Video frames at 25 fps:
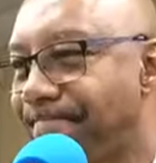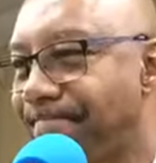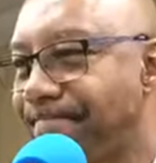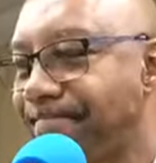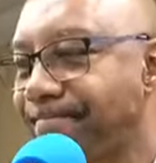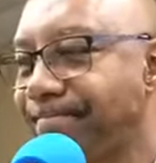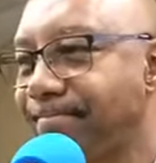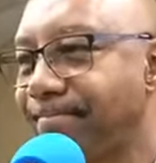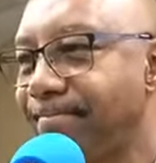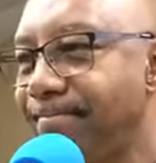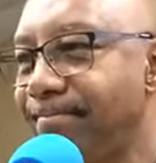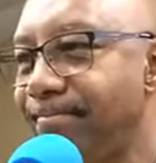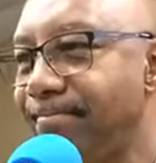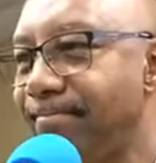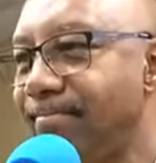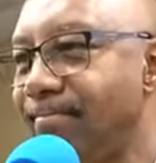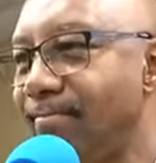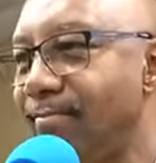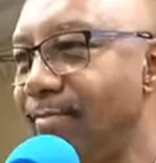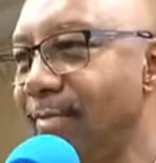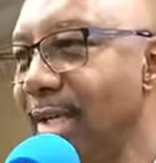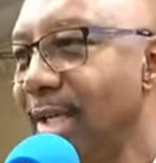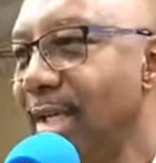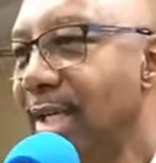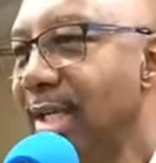Yes, sir.
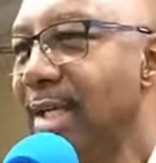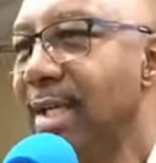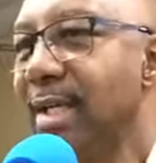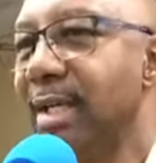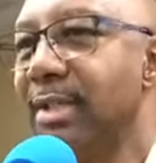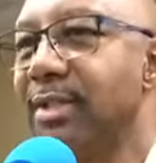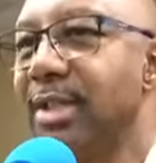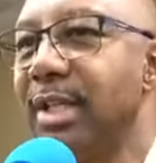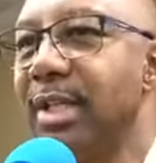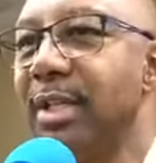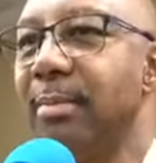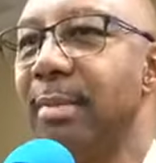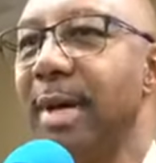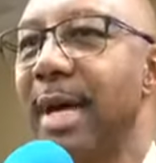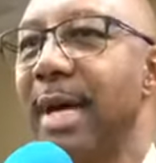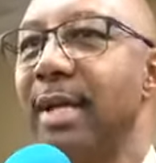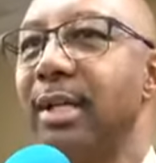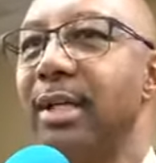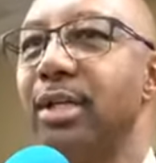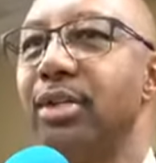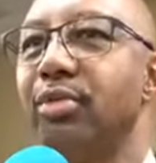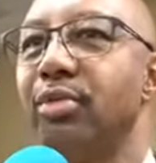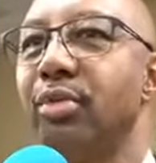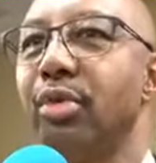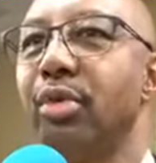Does anybody in
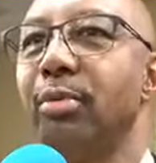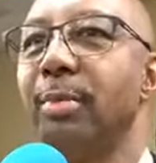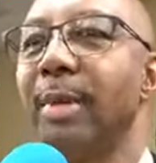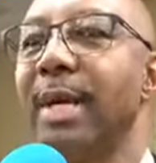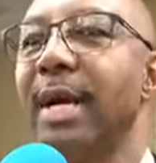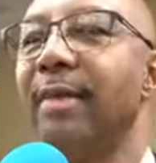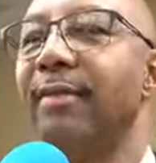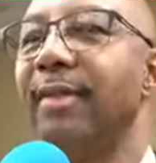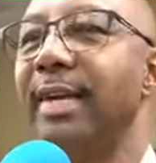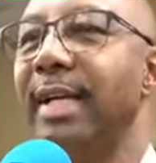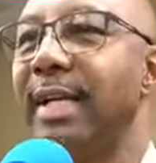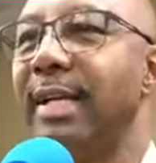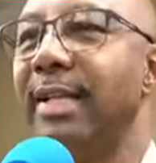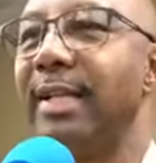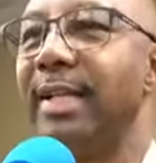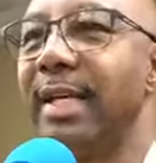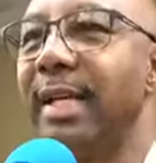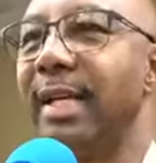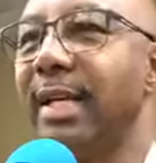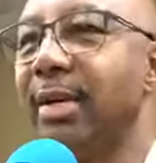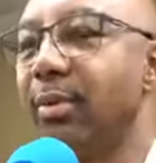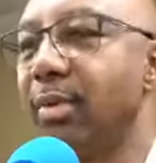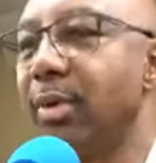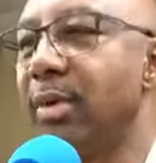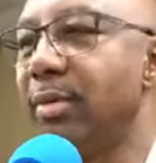this room have
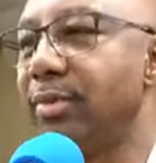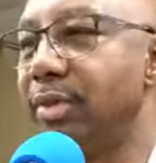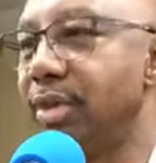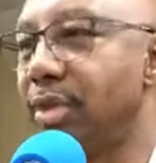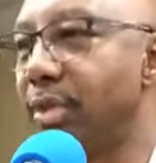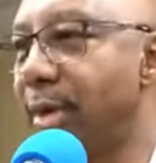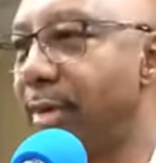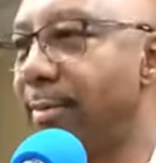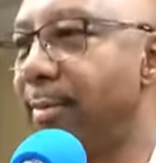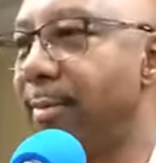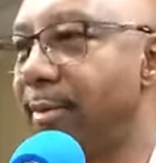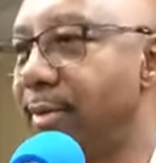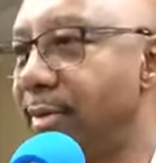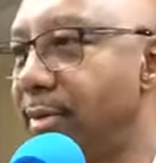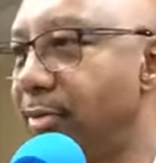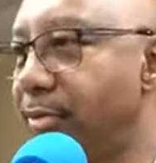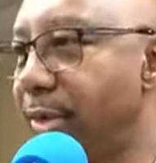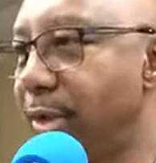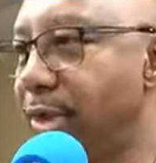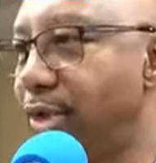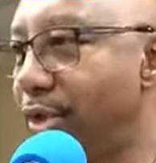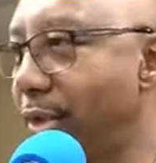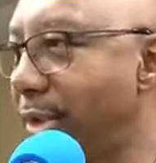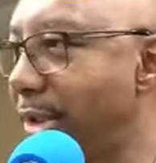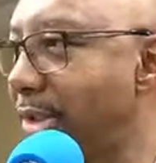anything worth
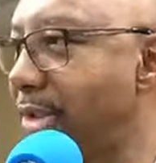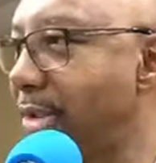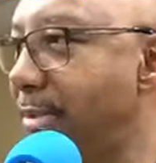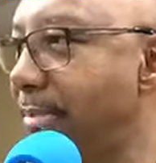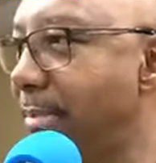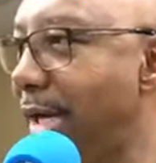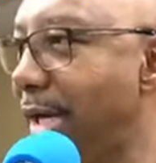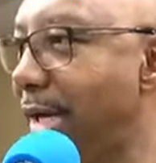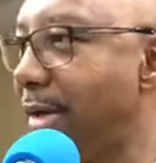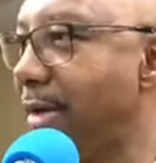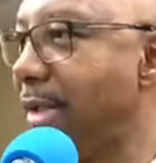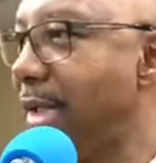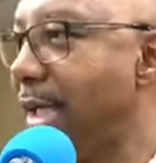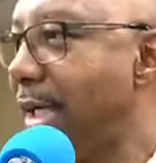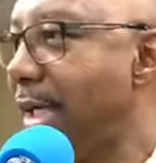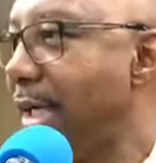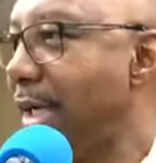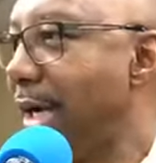rejoicing about